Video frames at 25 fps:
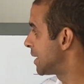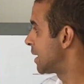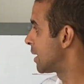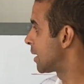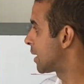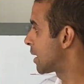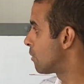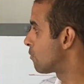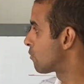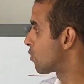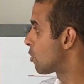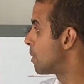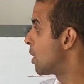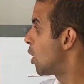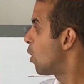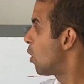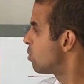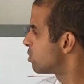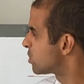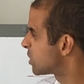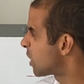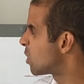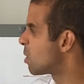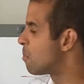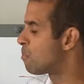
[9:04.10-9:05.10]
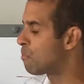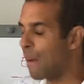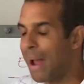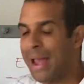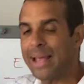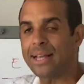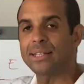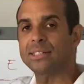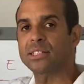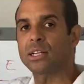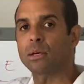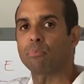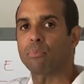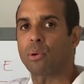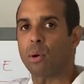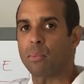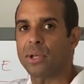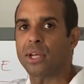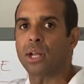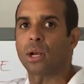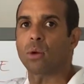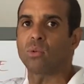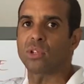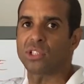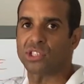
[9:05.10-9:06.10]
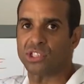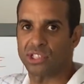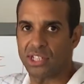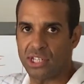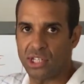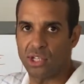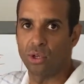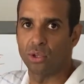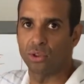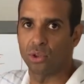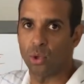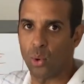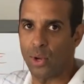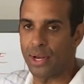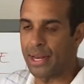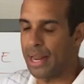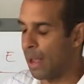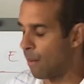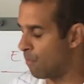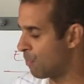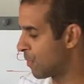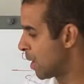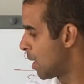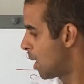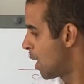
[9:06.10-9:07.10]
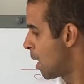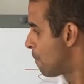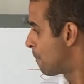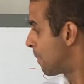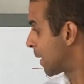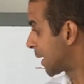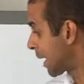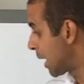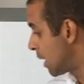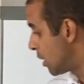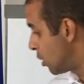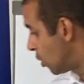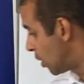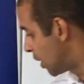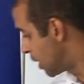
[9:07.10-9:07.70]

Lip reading: income from it. Also, the banks are probably going to want to see you doing that. But again, look,